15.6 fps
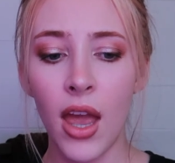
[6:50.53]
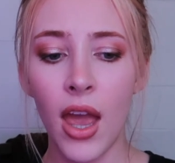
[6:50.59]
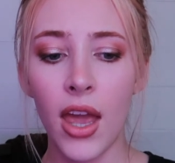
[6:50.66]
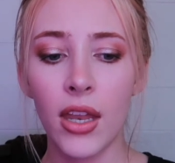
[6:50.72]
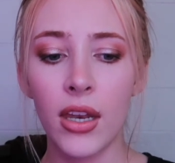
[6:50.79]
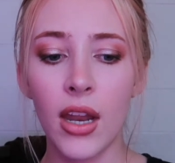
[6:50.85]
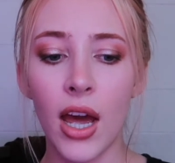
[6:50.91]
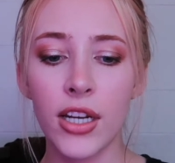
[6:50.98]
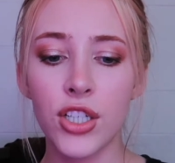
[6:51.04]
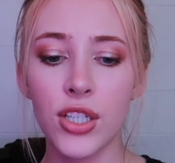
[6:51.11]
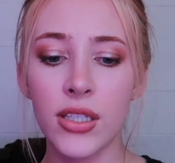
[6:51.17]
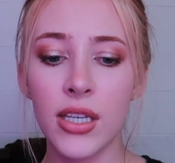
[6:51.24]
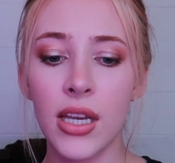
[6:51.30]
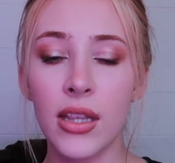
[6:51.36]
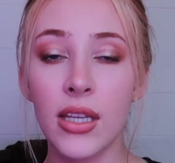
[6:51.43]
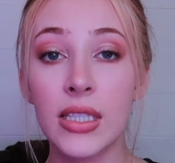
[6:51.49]
And I just
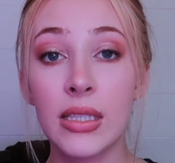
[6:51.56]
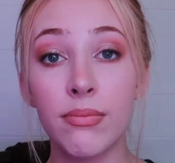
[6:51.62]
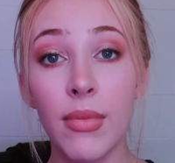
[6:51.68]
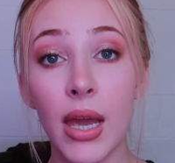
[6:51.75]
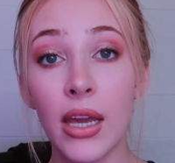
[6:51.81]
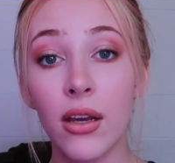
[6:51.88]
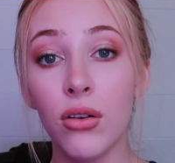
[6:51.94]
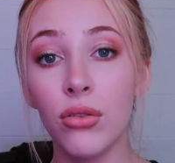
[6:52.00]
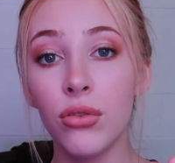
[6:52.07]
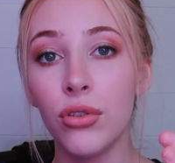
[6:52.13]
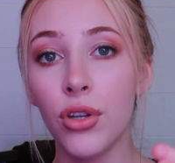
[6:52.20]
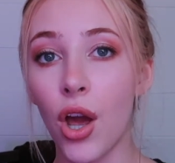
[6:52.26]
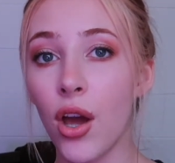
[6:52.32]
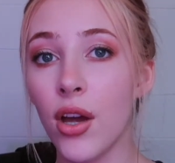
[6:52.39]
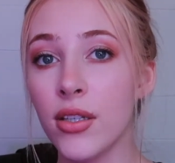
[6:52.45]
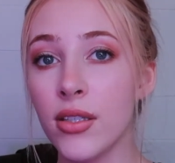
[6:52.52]
hear this male
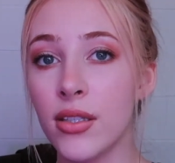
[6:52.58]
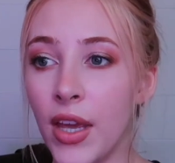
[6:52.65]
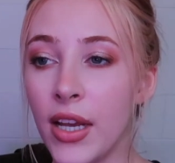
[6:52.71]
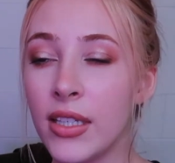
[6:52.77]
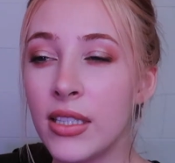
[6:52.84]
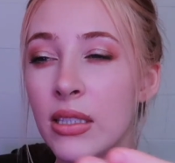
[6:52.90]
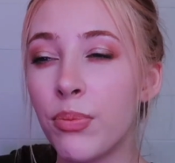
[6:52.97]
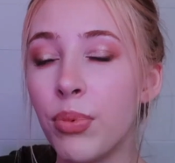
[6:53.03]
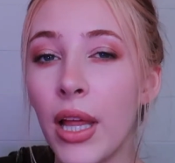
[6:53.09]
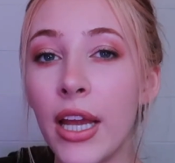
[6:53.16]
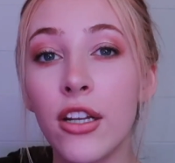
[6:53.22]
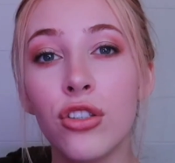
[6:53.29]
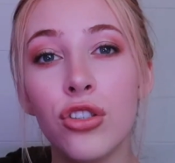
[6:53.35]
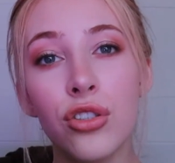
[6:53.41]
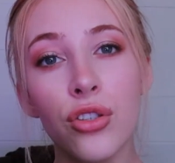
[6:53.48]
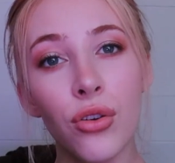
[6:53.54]
nurse
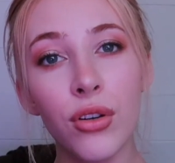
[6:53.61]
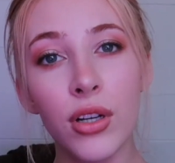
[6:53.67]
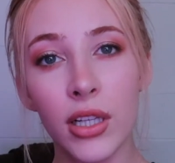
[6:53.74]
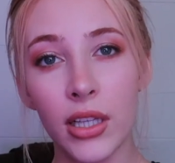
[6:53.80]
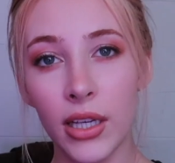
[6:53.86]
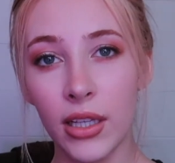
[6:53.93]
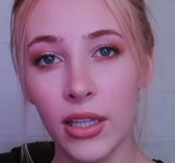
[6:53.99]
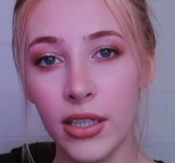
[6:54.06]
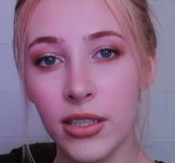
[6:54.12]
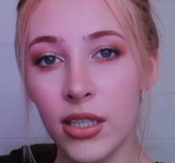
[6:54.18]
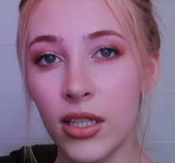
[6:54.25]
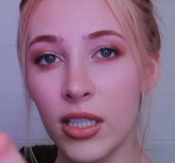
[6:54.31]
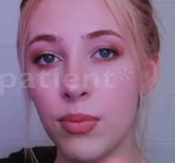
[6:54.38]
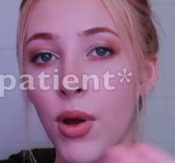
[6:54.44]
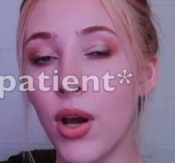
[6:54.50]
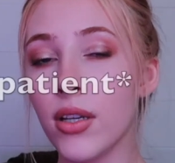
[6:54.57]
explain so clearly to
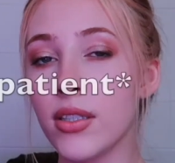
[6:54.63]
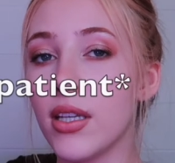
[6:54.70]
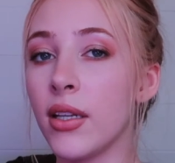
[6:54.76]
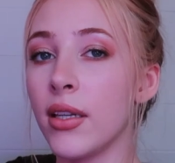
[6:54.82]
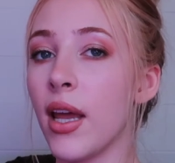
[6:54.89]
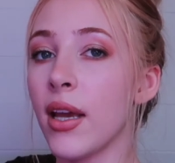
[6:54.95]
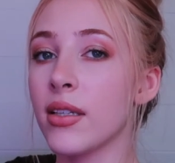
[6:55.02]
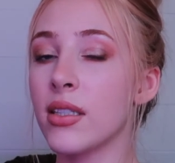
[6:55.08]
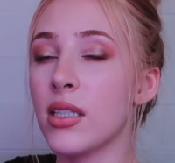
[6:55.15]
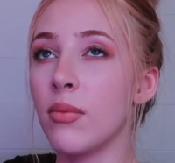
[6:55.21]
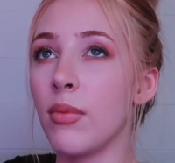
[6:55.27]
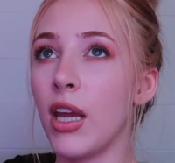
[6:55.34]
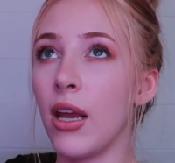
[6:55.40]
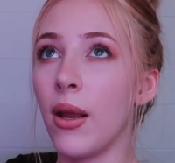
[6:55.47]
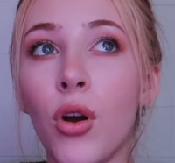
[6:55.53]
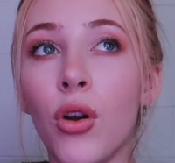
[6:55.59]
this person next to
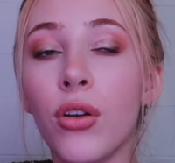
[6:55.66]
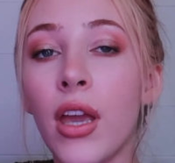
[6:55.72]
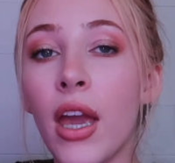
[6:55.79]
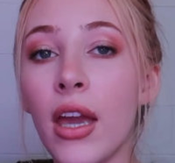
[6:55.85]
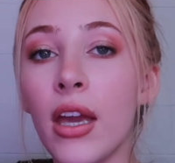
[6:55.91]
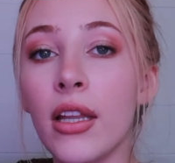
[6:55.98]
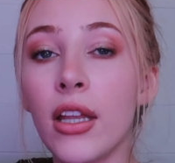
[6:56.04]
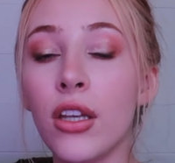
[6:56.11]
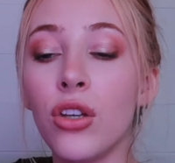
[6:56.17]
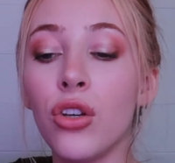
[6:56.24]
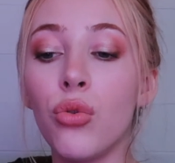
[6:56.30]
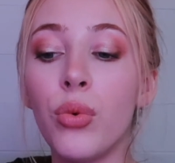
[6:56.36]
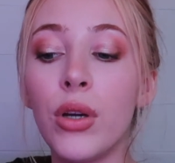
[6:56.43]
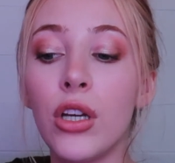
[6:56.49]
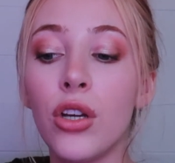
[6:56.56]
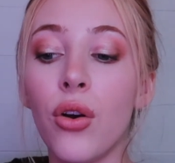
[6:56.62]
me, okay, like
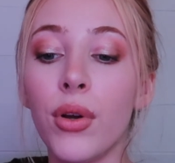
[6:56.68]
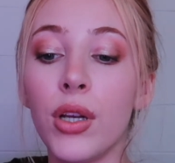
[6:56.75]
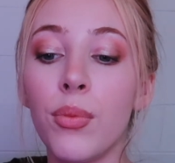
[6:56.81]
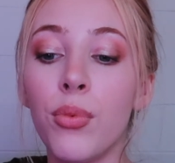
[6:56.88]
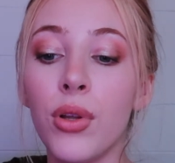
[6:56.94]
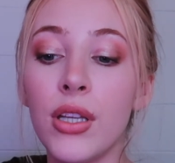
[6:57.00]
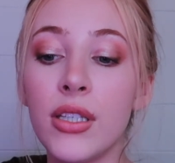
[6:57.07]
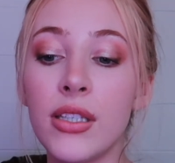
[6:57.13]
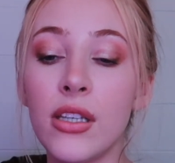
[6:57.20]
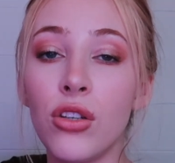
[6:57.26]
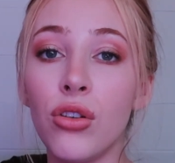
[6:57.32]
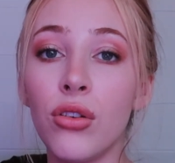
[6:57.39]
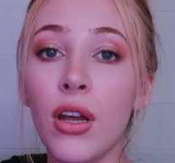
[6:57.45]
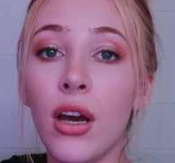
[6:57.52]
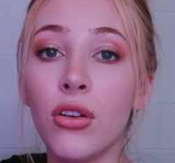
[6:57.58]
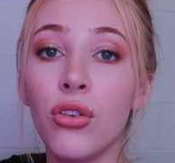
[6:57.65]
we're going to put this in
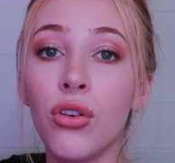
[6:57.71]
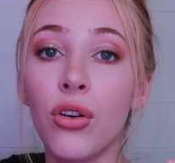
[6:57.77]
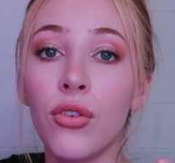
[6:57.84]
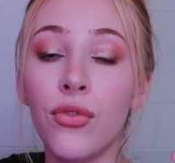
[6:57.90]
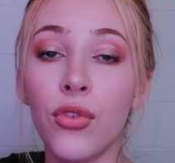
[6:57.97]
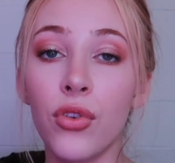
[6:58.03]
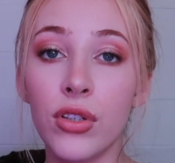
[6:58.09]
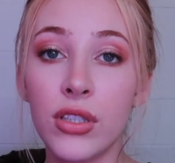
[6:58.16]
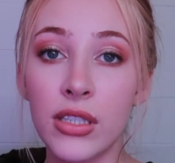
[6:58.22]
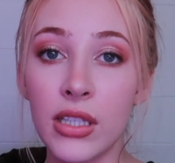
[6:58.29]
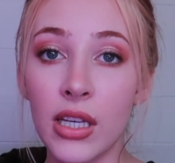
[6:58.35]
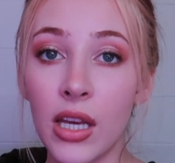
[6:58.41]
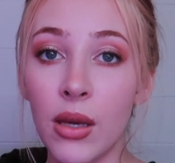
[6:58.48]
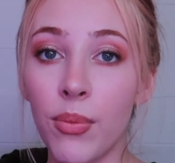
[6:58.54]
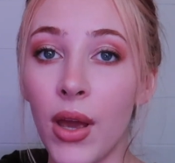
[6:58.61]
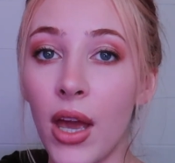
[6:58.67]
you now, you're gonna fall
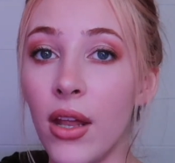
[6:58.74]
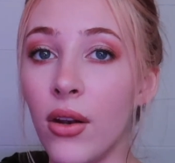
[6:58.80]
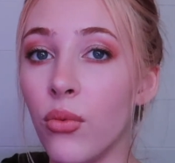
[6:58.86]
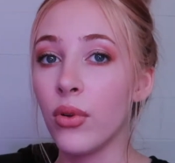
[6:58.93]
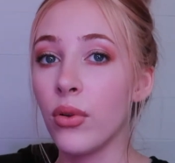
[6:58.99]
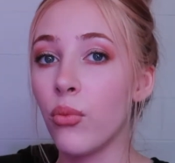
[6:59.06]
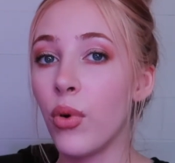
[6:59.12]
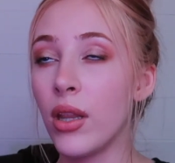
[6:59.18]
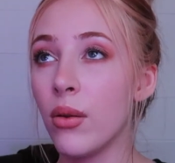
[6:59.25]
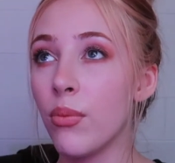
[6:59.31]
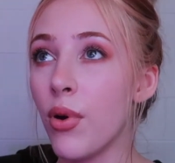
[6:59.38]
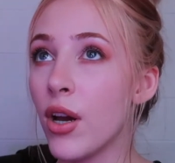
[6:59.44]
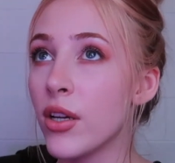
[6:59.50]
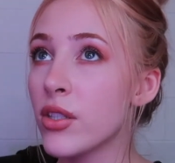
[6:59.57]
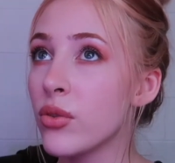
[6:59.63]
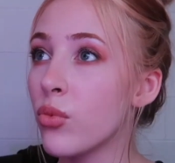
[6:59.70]
asleep. And when the
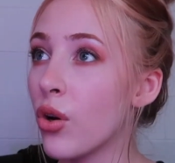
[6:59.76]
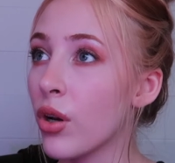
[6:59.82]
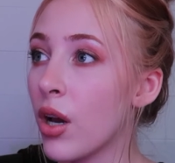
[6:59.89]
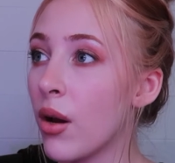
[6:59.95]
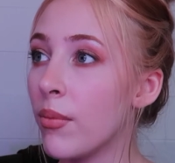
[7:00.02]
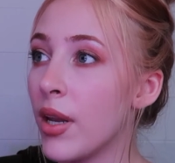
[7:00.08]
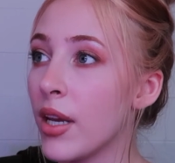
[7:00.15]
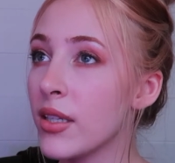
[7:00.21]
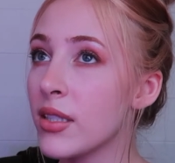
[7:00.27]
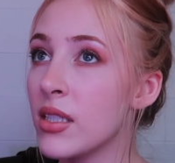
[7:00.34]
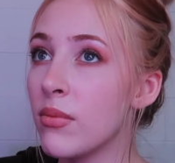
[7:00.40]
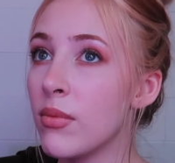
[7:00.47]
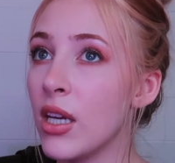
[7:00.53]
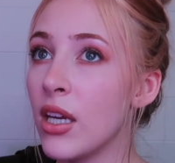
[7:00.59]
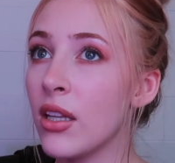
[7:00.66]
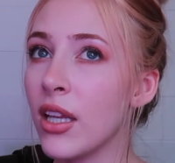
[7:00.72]
person woke up next to
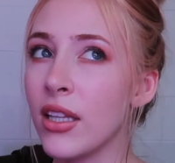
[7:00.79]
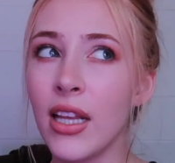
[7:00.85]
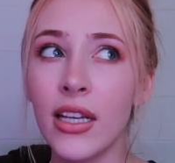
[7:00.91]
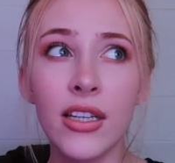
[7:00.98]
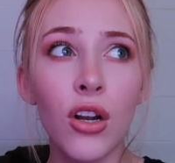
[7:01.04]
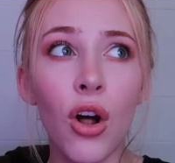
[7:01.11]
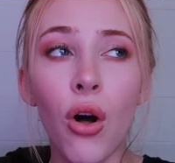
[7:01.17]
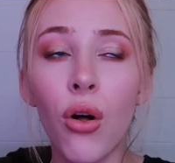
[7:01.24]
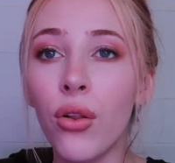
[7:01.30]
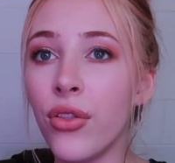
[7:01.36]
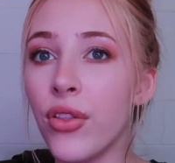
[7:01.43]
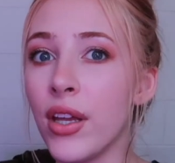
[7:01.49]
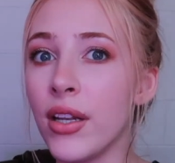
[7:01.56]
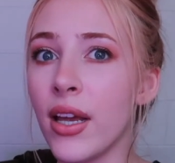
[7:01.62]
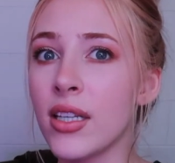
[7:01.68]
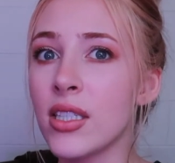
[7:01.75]
me, like they did a whole
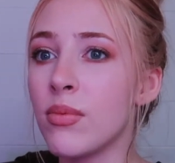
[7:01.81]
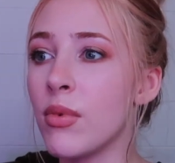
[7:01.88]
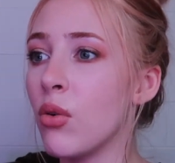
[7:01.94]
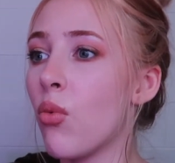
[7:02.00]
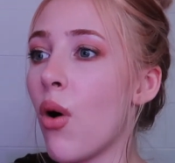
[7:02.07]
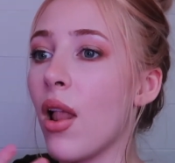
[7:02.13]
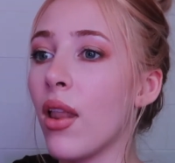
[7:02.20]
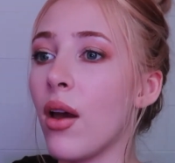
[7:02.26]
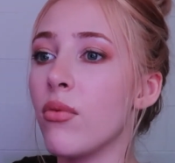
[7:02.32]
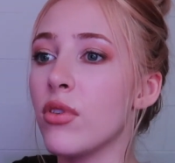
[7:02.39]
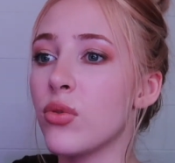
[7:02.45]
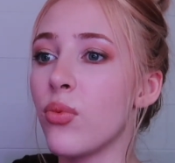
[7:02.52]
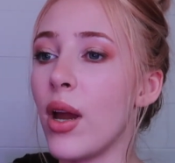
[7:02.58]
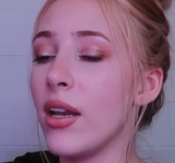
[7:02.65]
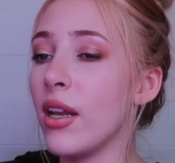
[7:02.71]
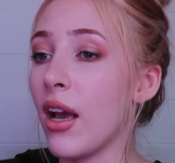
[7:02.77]
thing next to me while I was
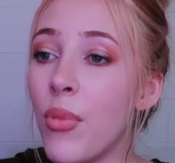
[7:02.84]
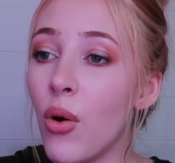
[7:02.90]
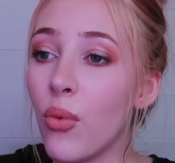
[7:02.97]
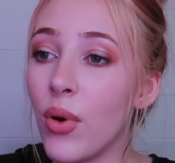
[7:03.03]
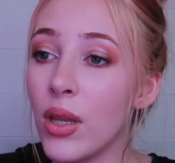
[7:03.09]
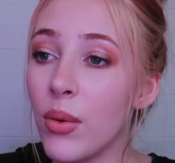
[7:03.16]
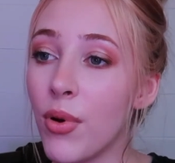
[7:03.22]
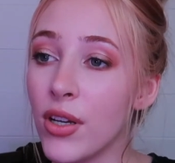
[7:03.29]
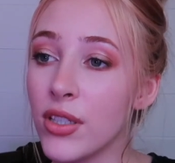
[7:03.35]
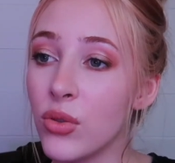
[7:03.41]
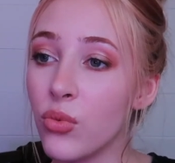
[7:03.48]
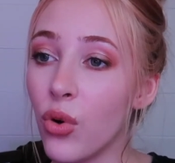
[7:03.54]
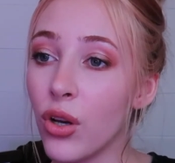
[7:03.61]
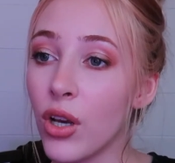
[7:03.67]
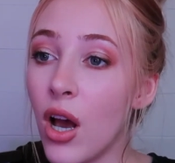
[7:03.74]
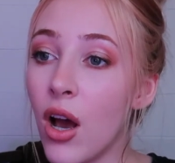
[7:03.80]
waiting, but when the person
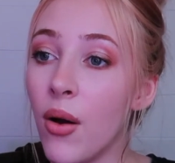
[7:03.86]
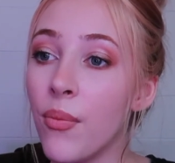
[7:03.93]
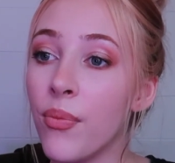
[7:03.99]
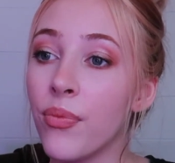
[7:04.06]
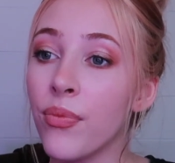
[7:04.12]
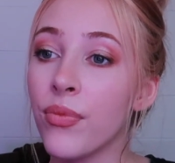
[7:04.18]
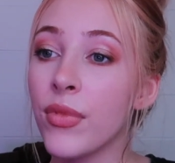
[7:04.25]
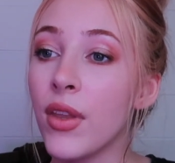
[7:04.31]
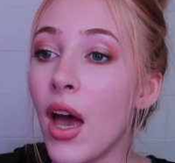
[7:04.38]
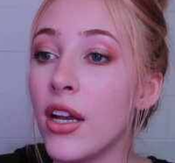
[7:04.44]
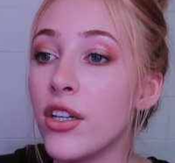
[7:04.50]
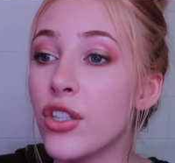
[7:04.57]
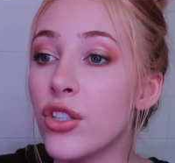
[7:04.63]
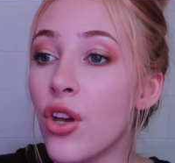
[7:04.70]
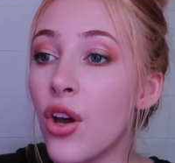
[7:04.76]
woke up, I just